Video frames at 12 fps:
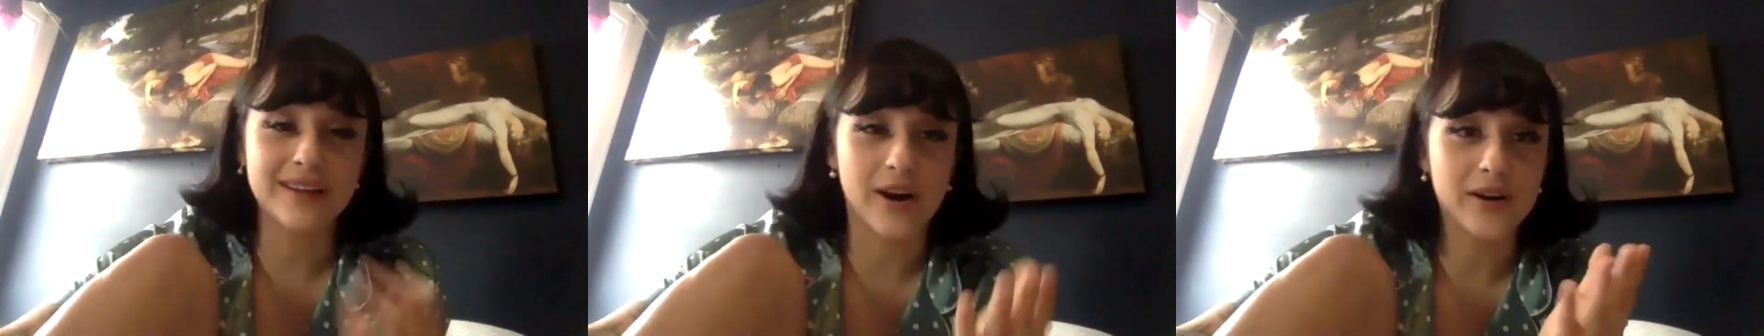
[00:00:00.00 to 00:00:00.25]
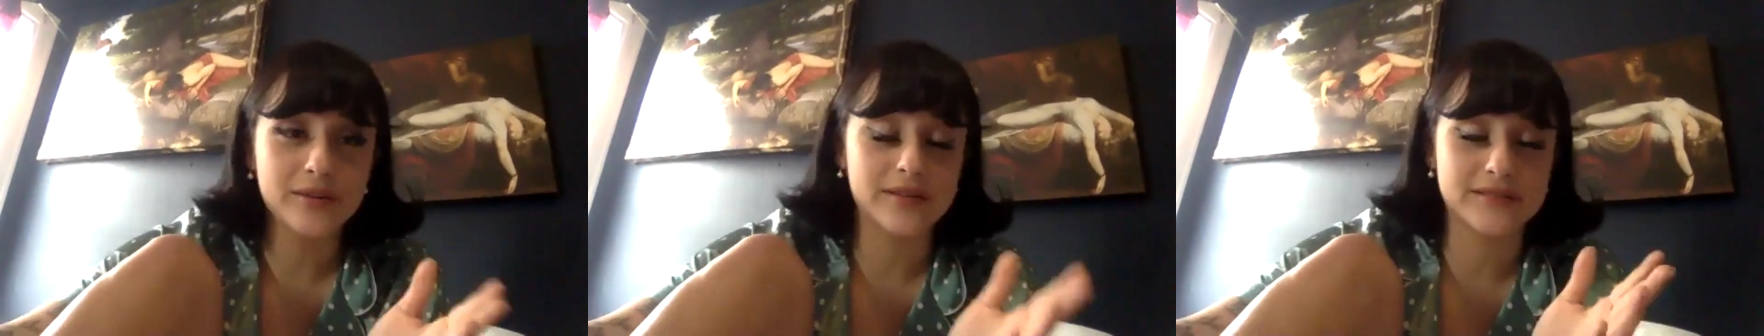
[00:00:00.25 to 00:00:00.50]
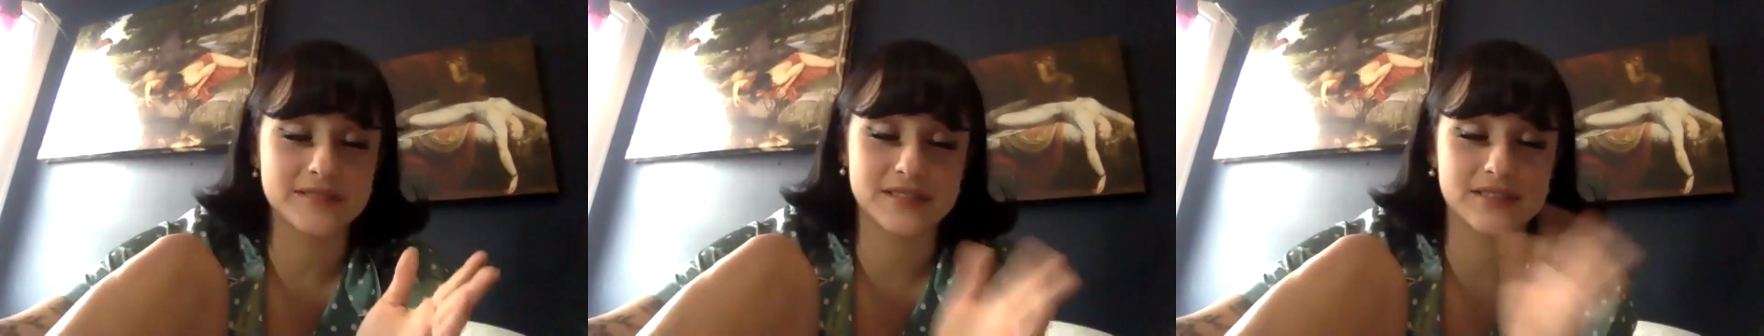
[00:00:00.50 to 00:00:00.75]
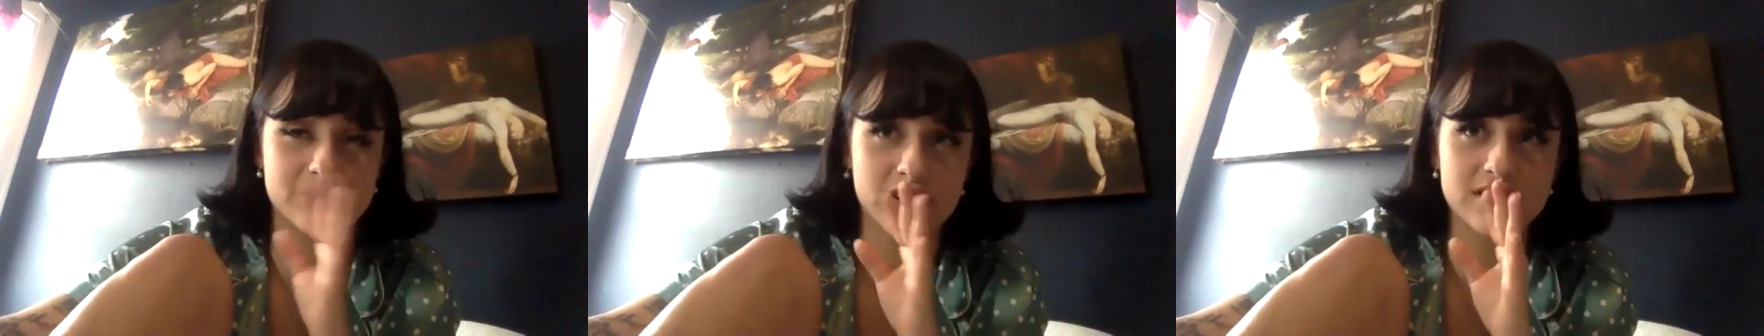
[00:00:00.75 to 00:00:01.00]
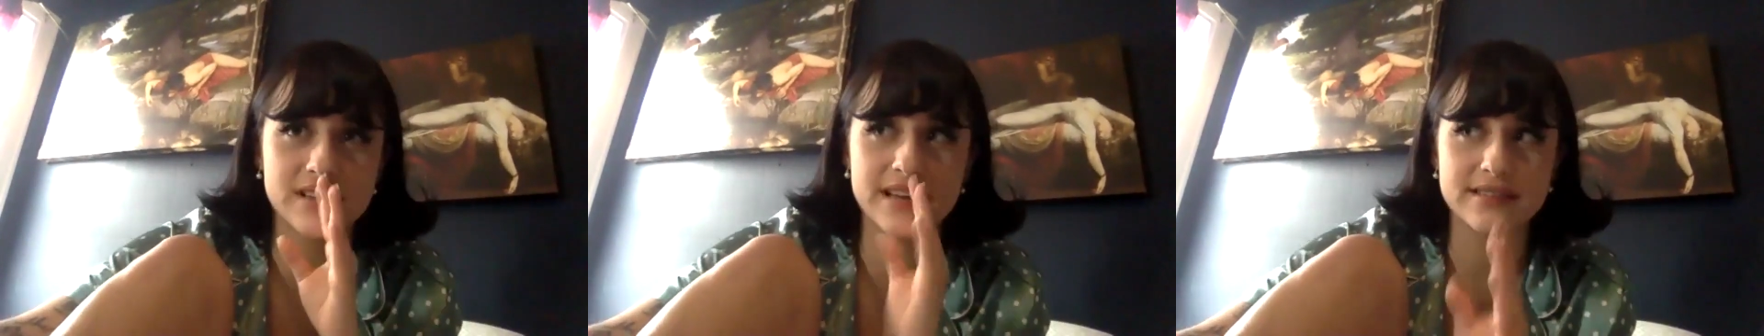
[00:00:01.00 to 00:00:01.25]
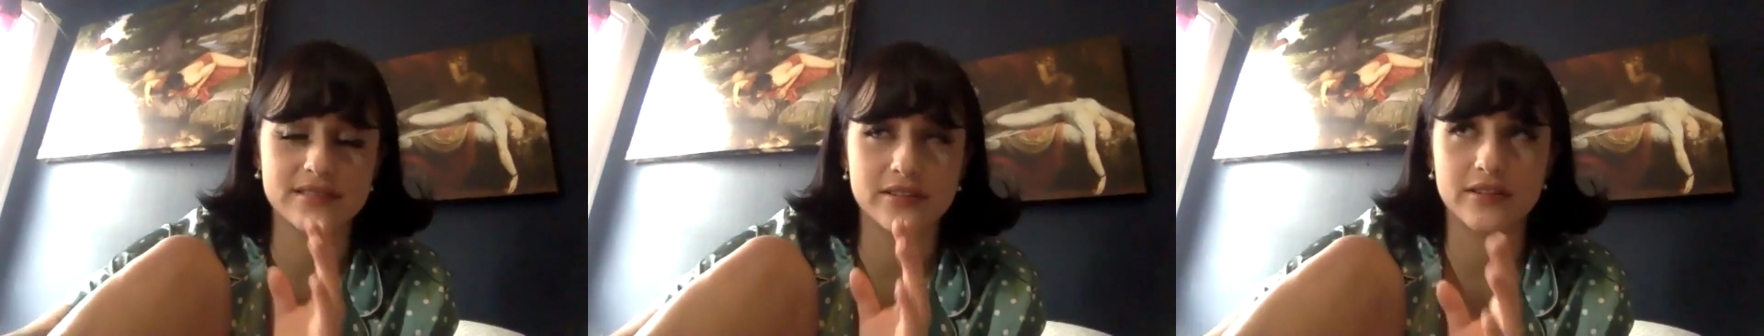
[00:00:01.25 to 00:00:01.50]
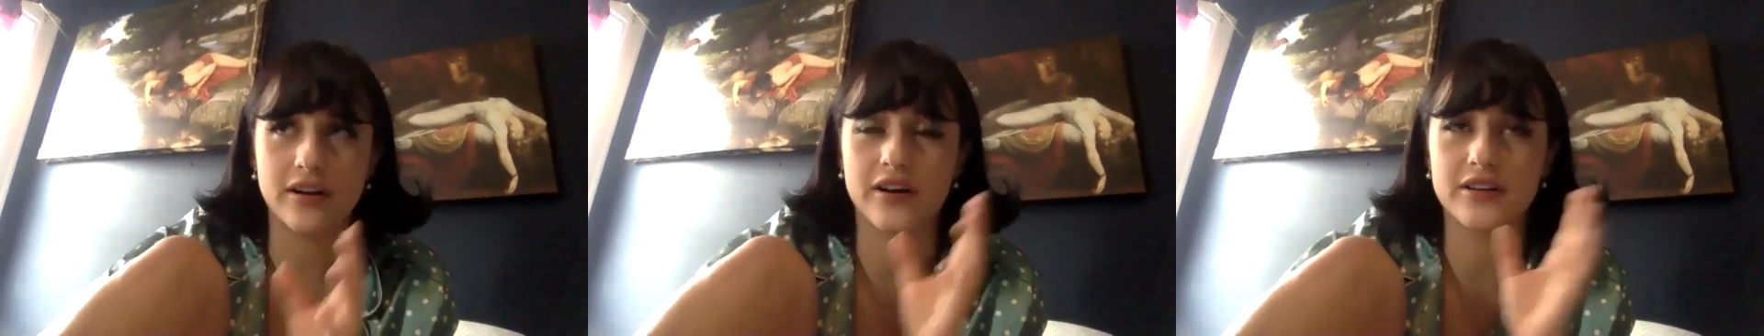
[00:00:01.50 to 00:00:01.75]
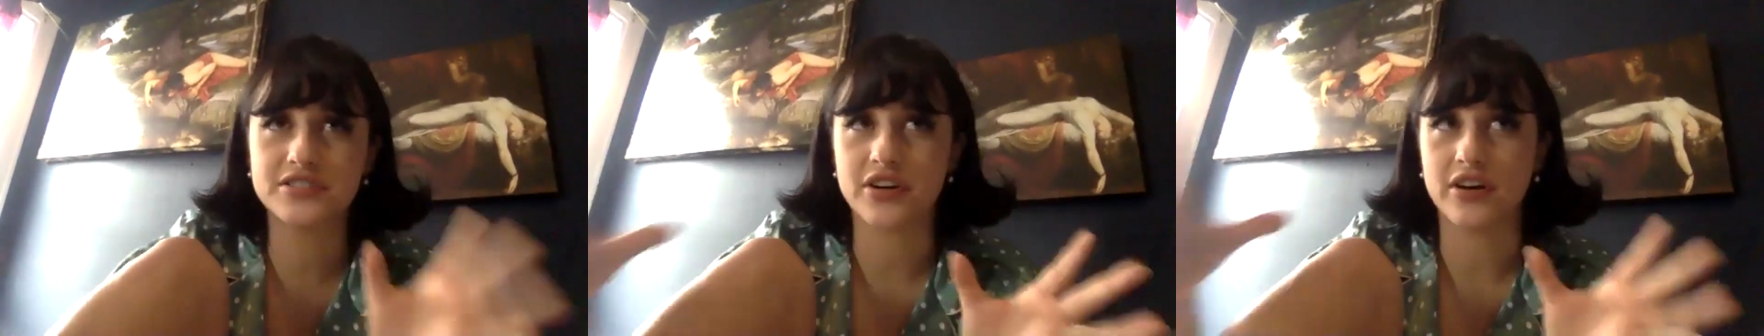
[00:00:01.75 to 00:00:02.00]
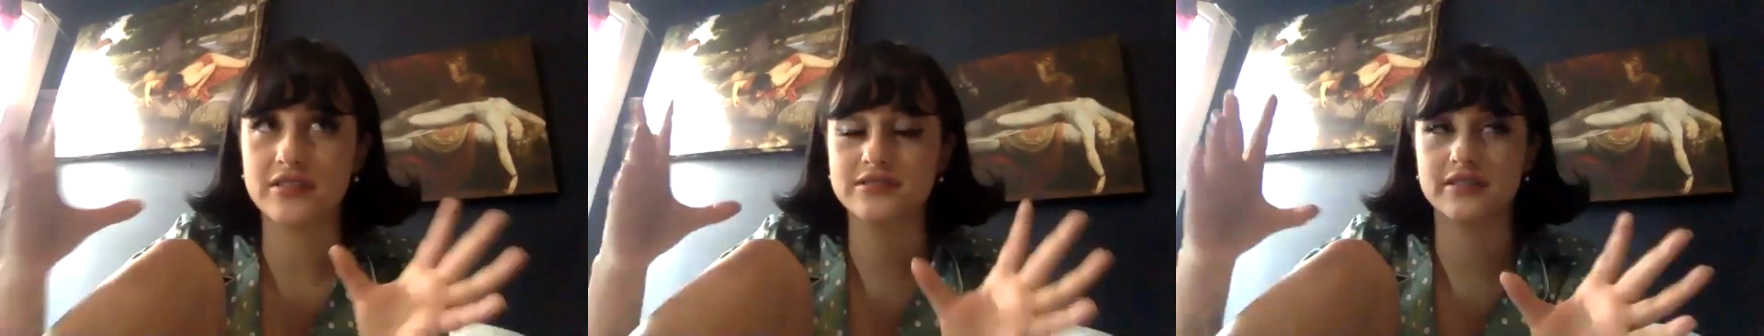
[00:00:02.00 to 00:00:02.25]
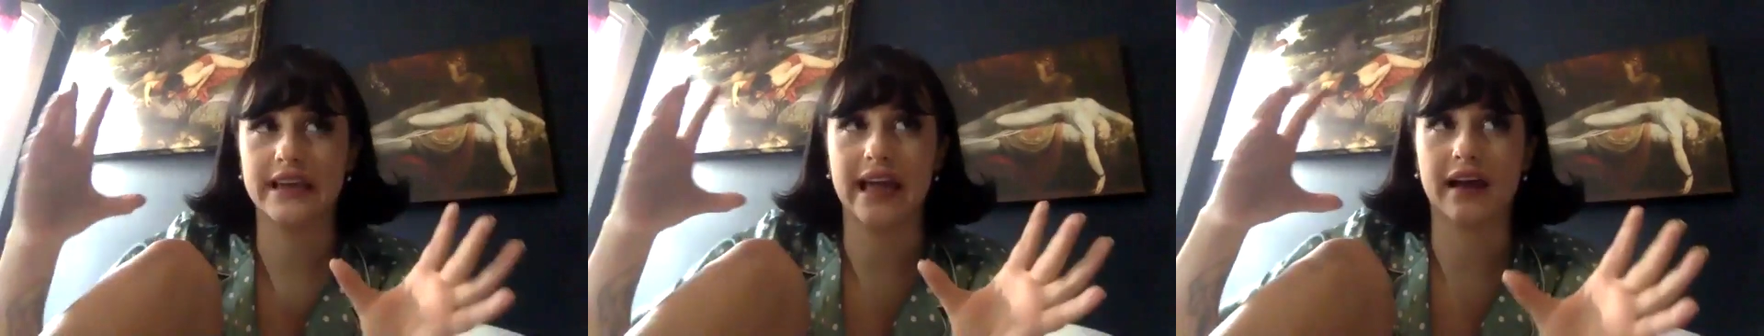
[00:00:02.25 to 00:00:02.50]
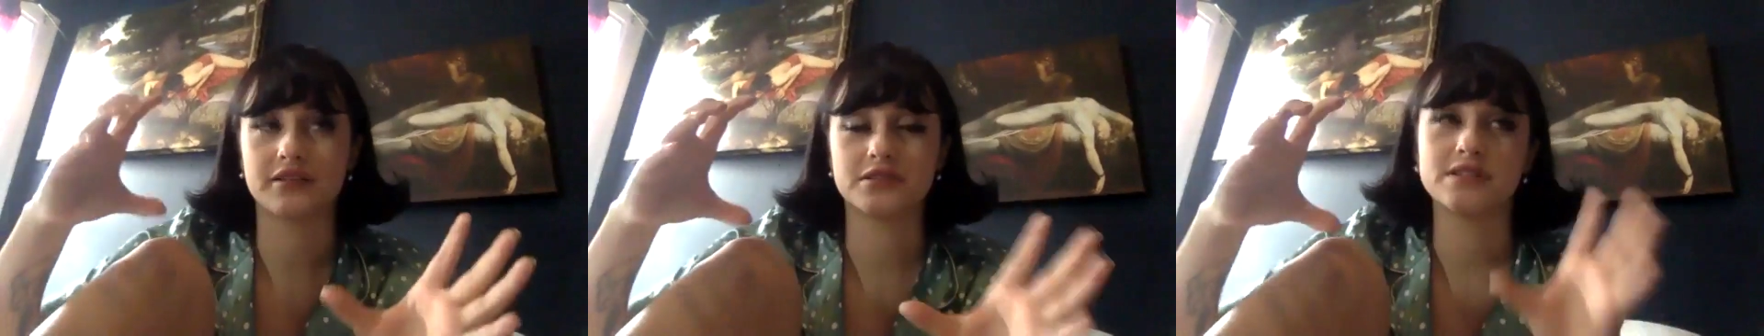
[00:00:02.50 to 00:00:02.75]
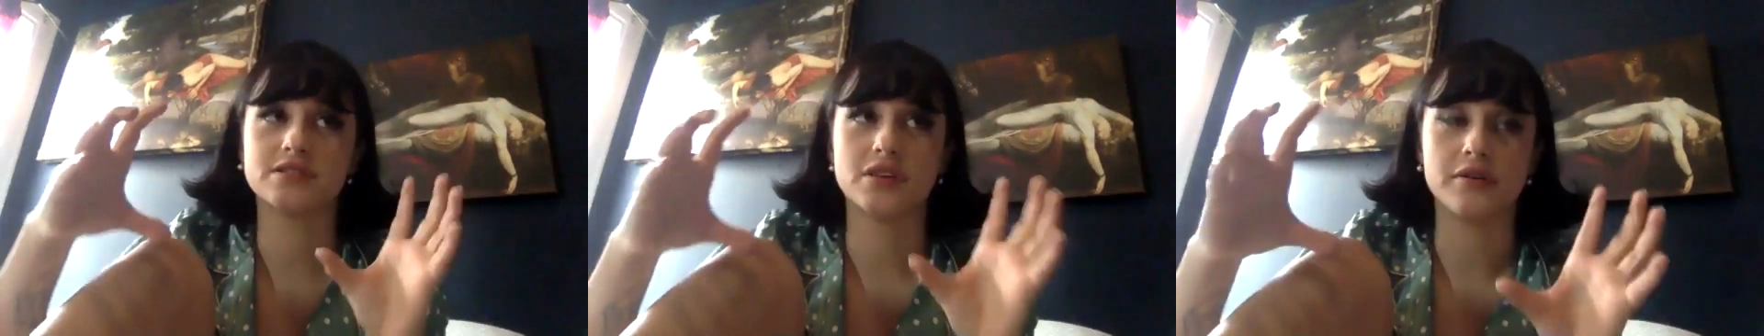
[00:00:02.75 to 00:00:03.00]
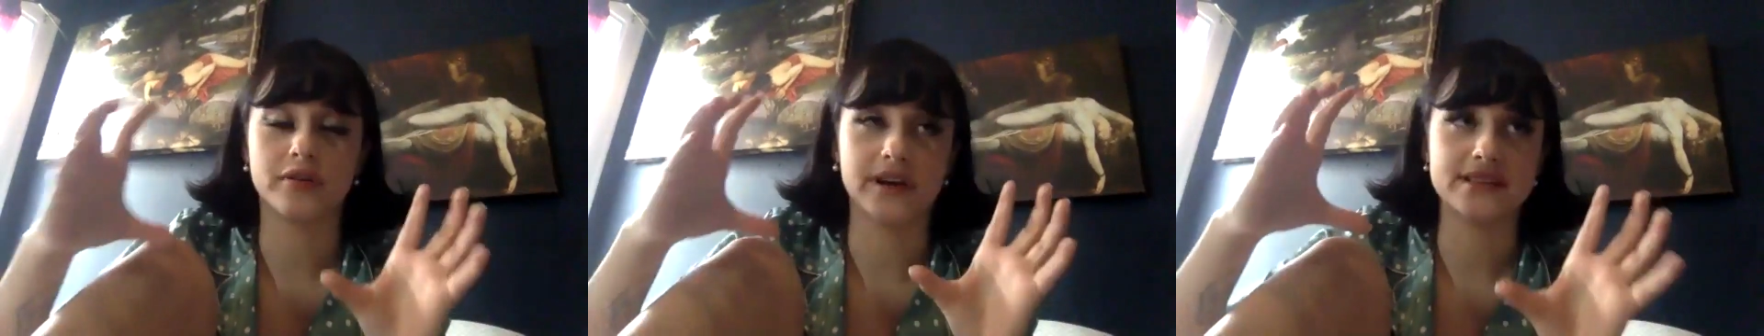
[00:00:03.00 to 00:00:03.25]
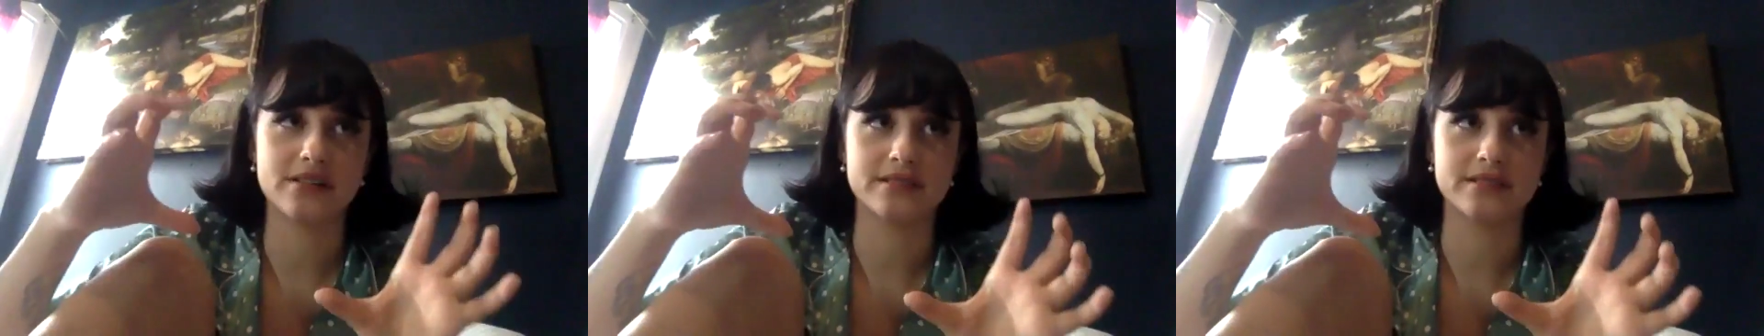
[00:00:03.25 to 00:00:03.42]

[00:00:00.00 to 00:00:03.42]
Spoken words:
our star signs or our charts are like actually so crazy.